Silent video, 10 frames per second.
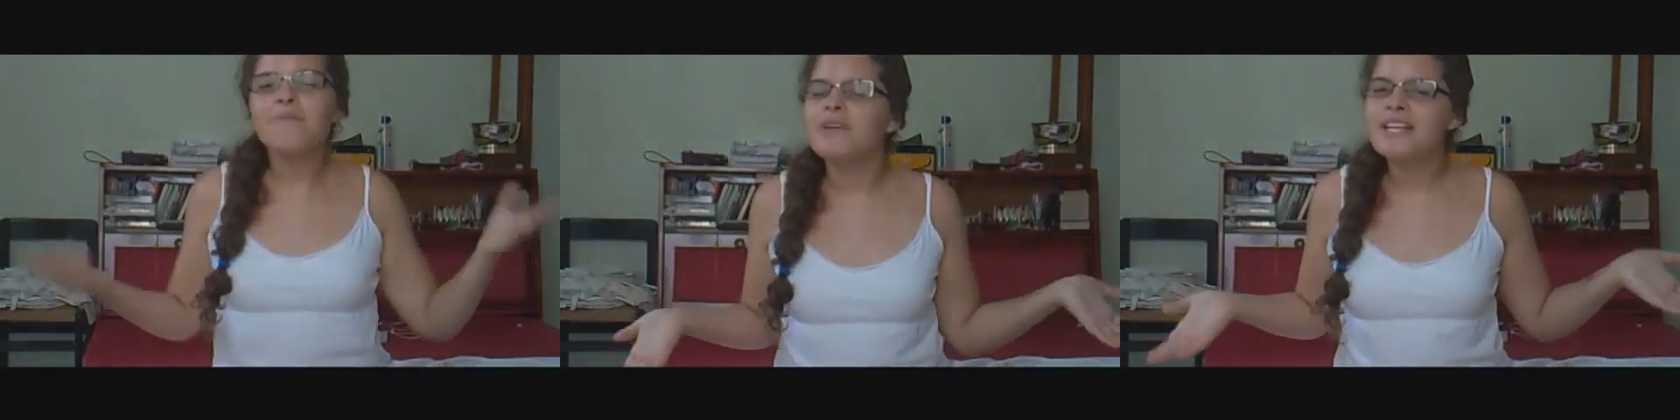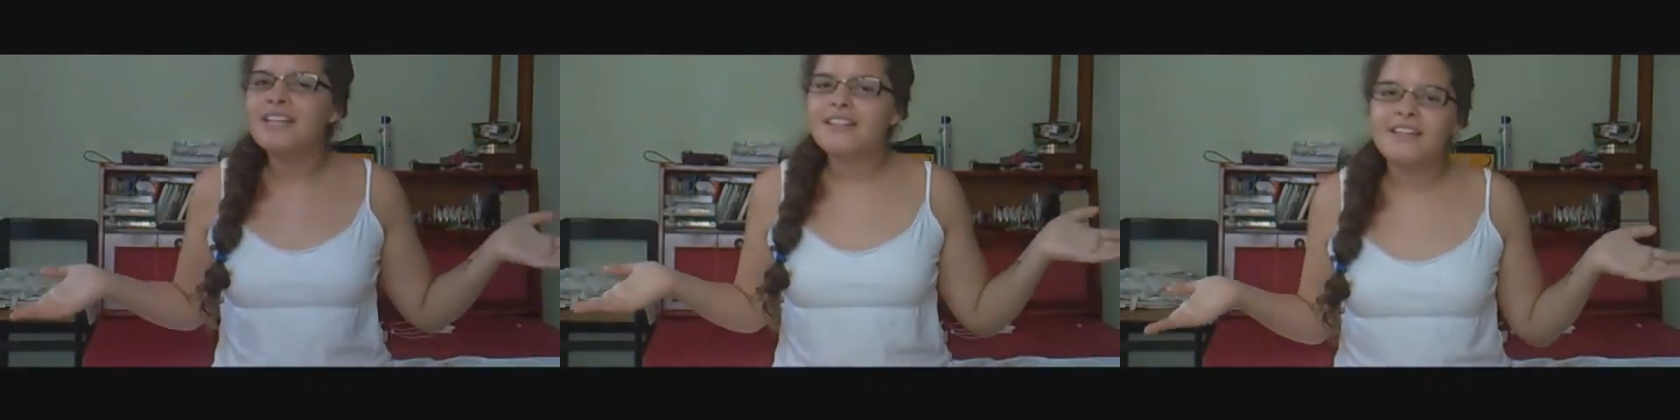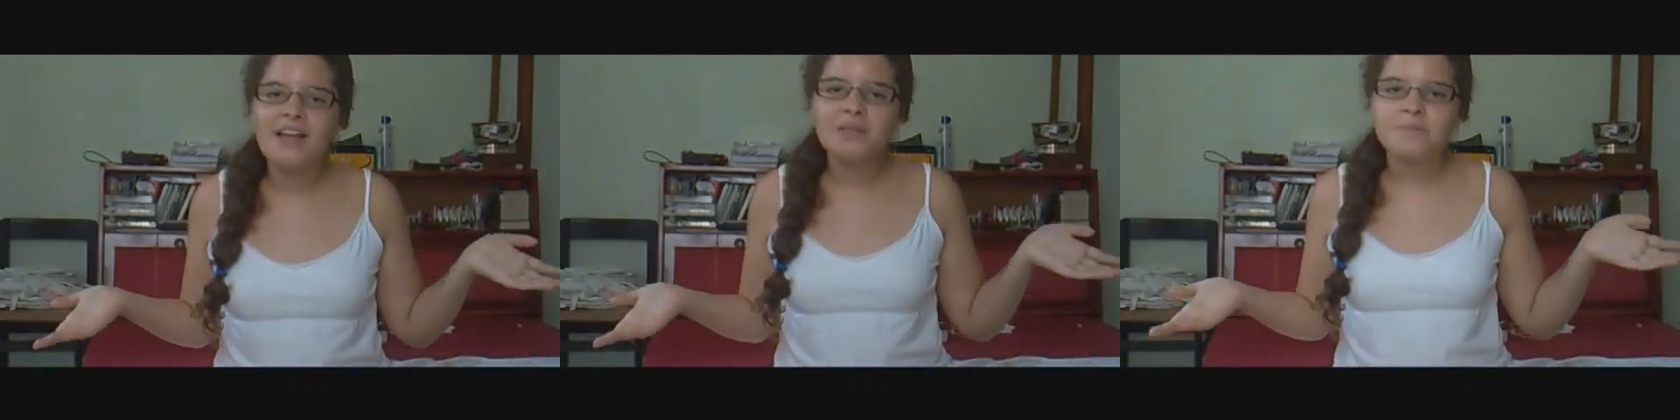I'm reading
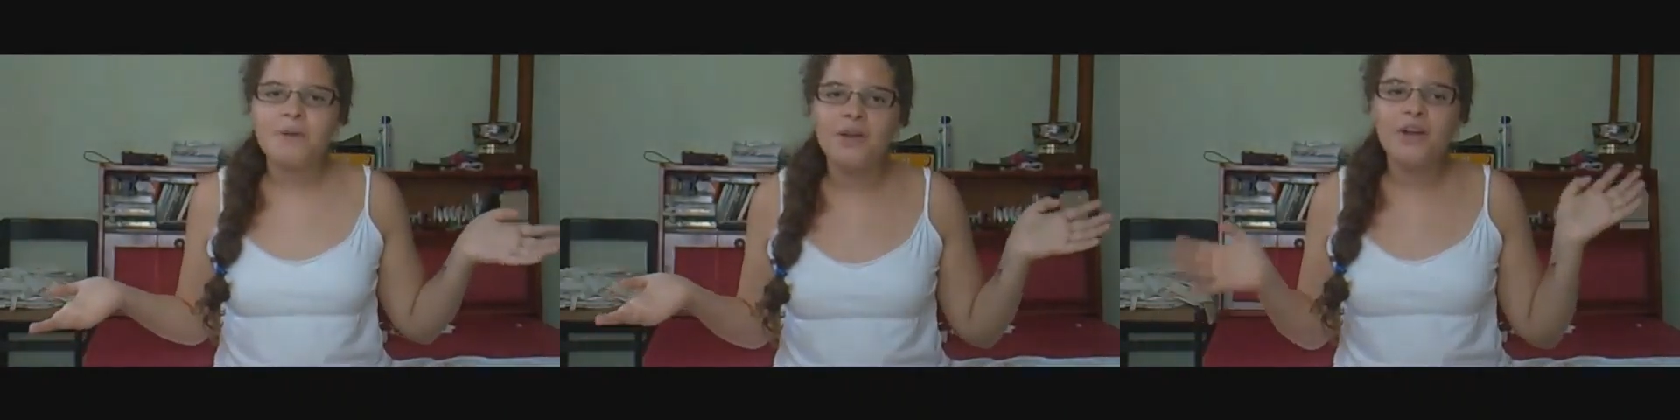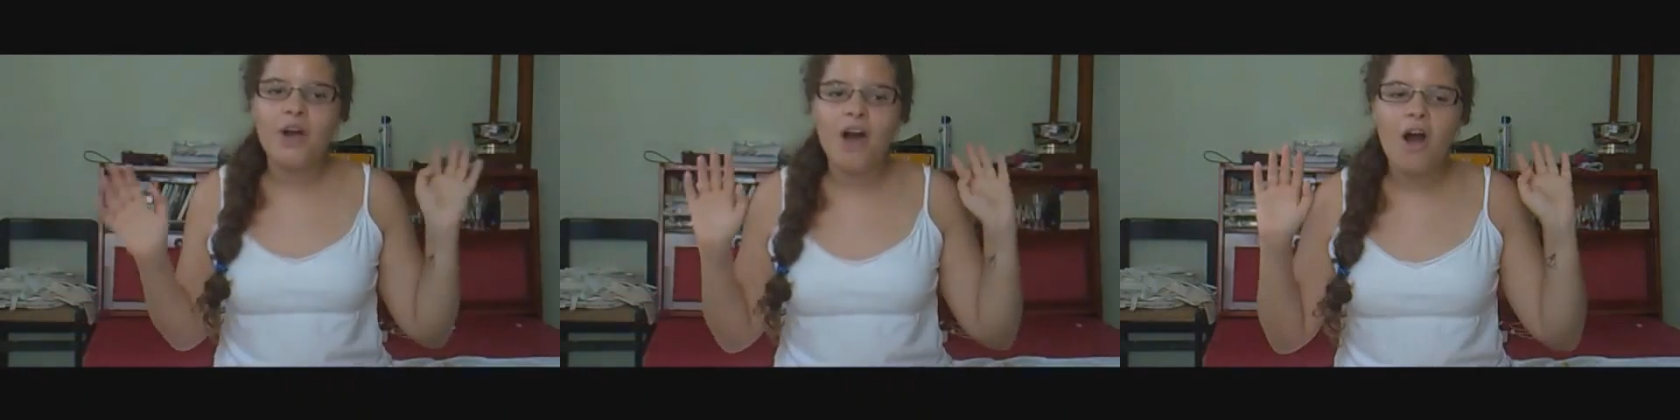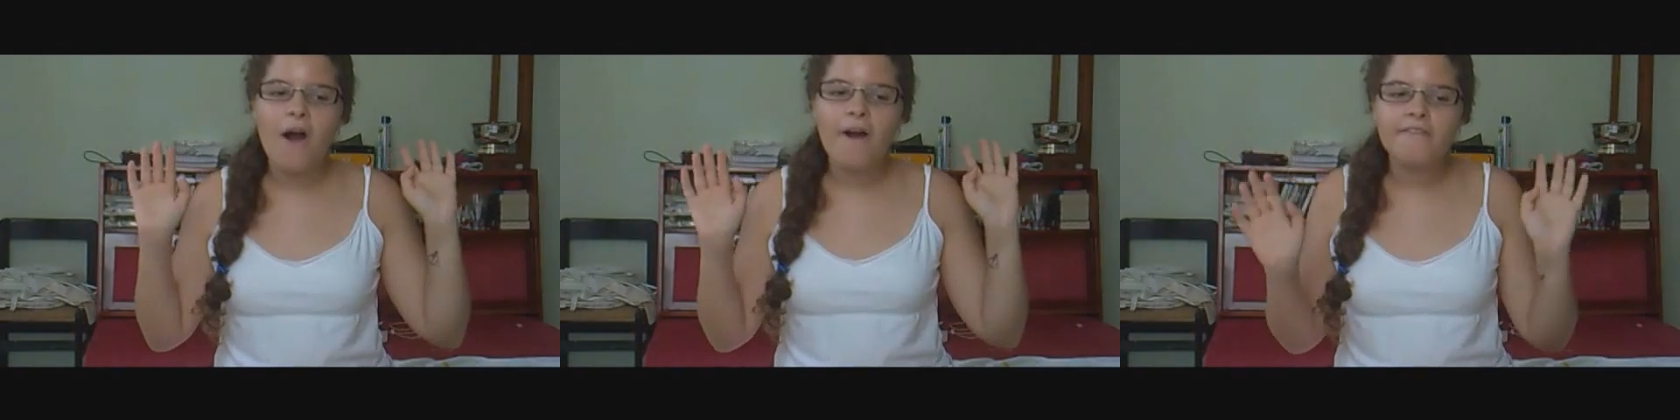the last book
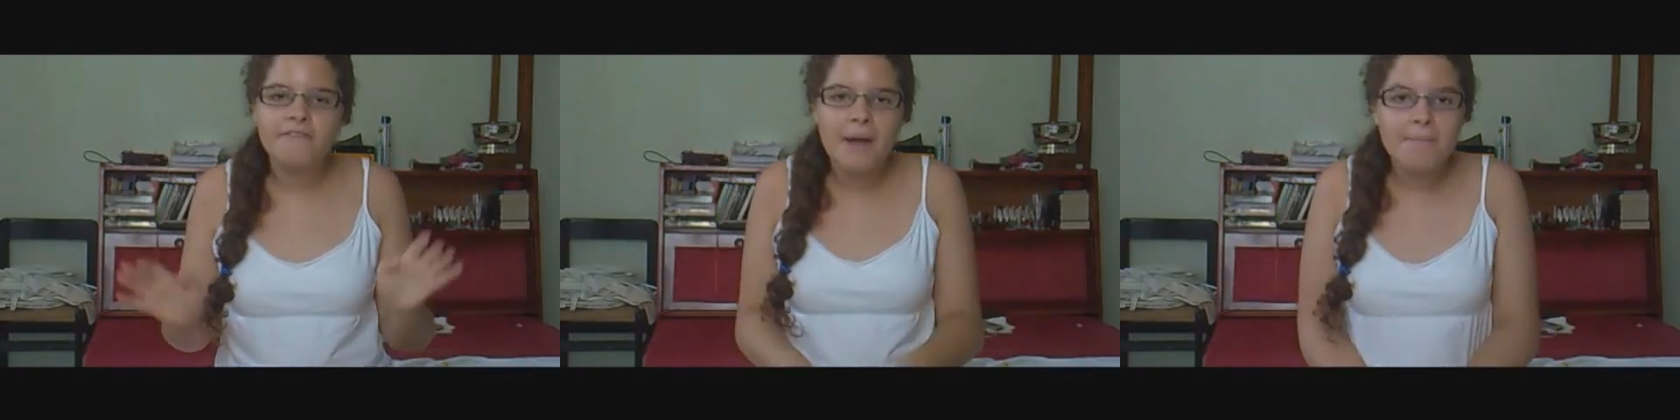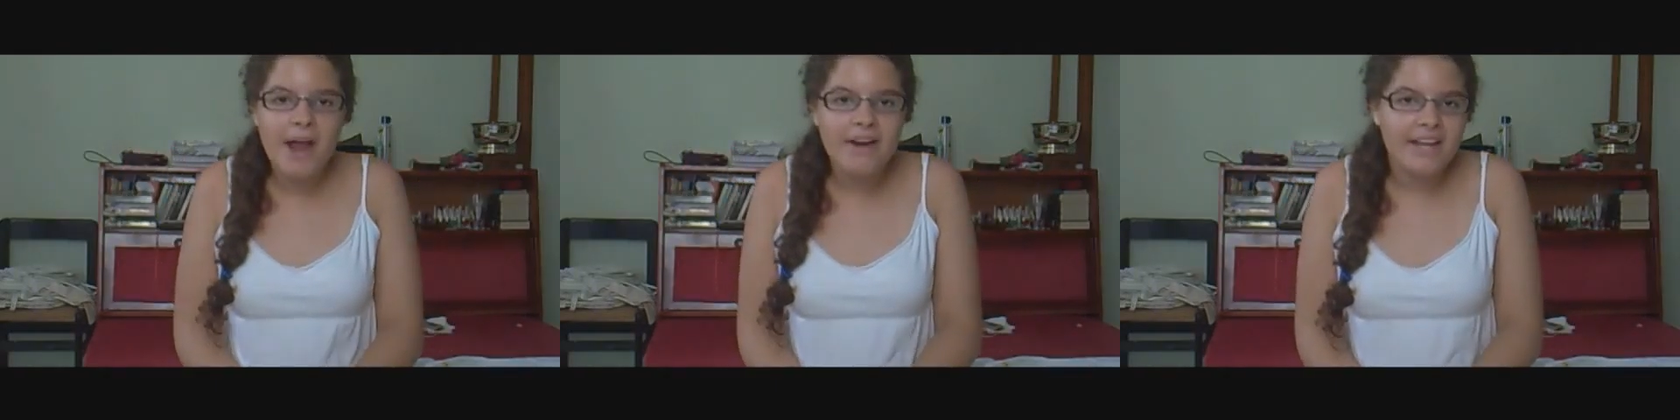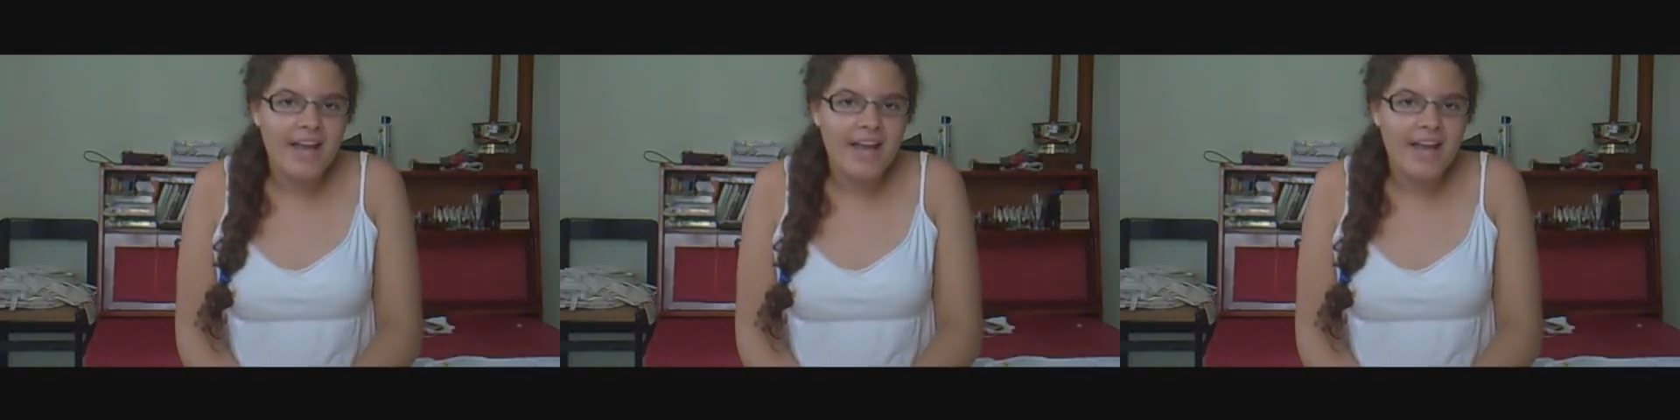of Vampire